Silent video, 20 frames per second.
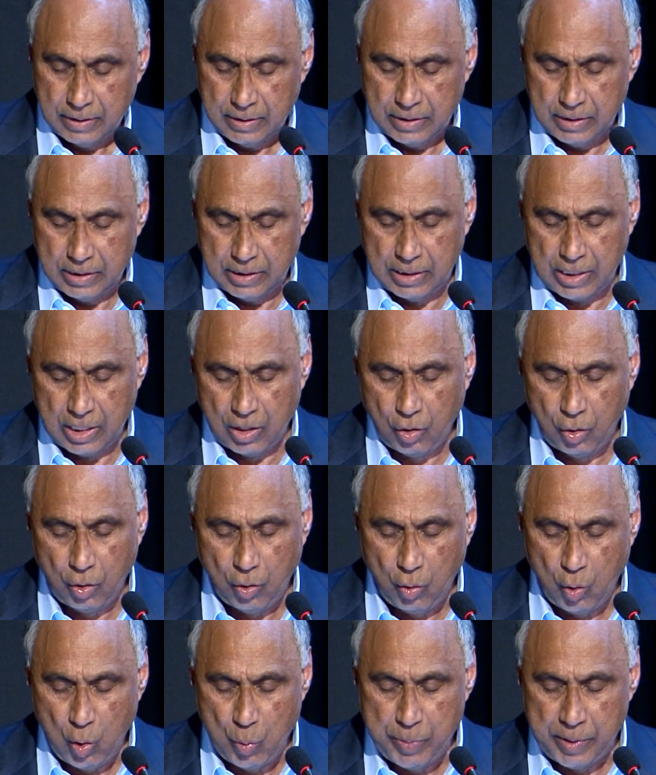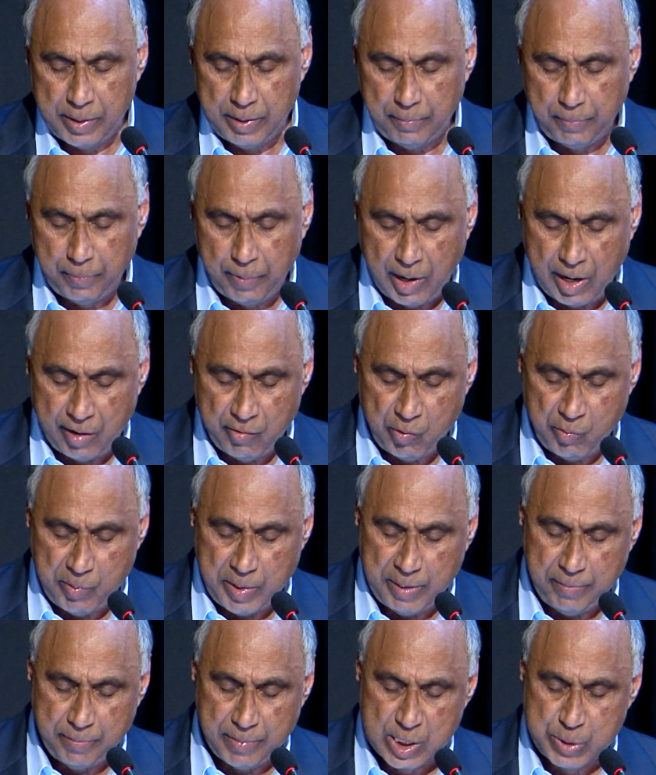The hope and
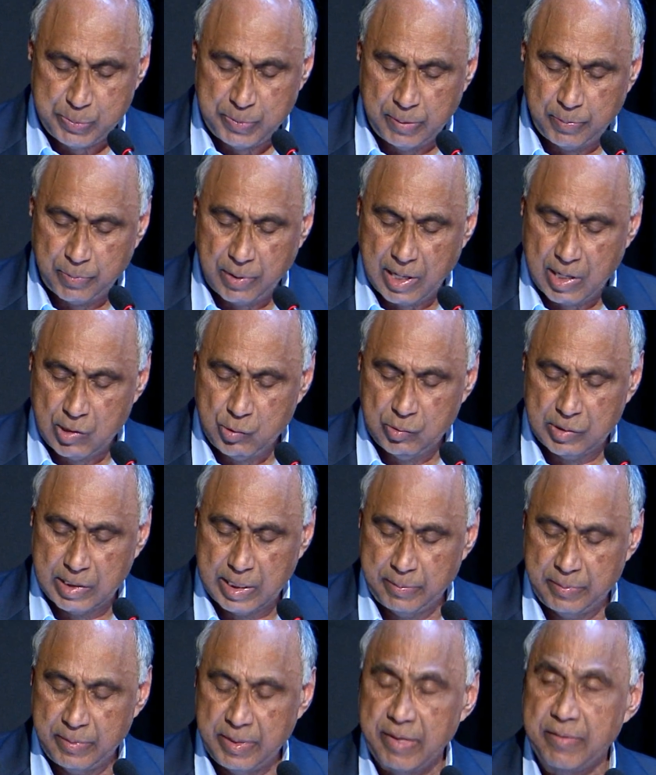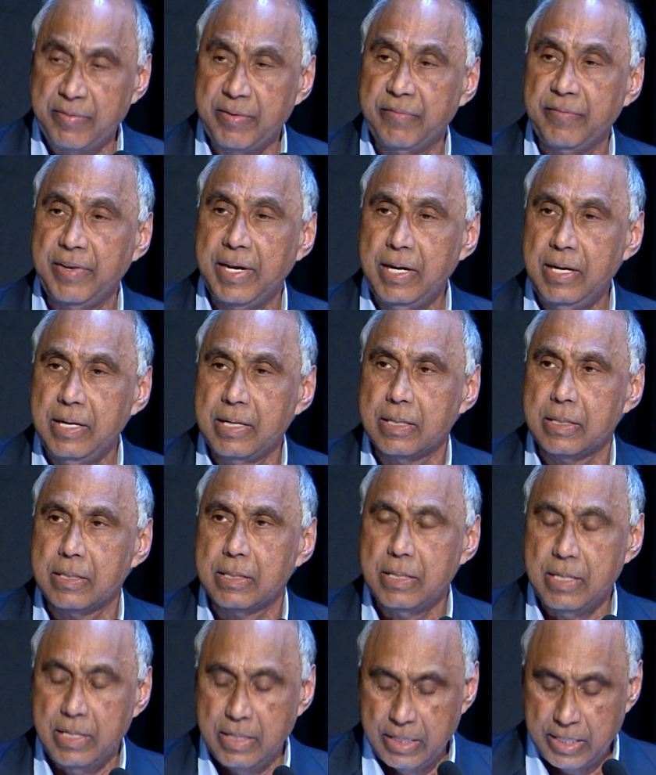empowerment must be brought to them if
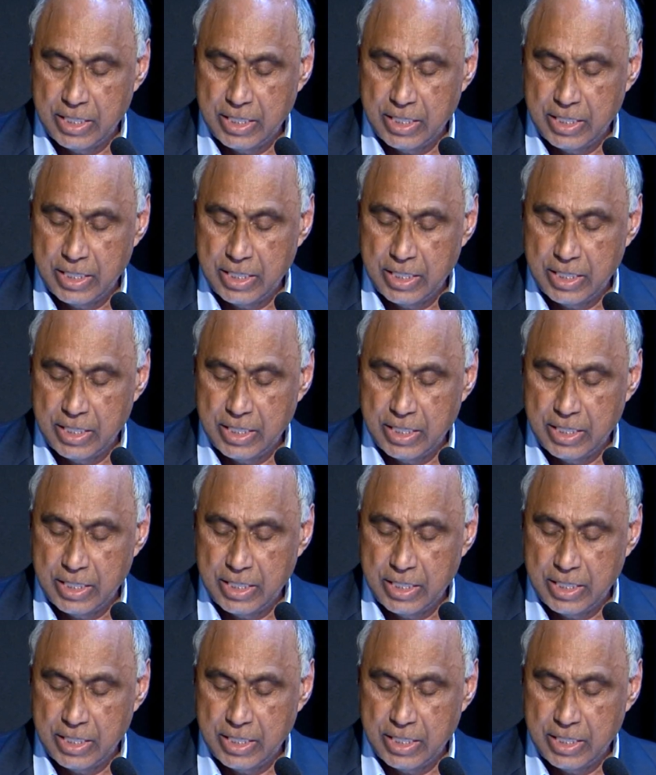India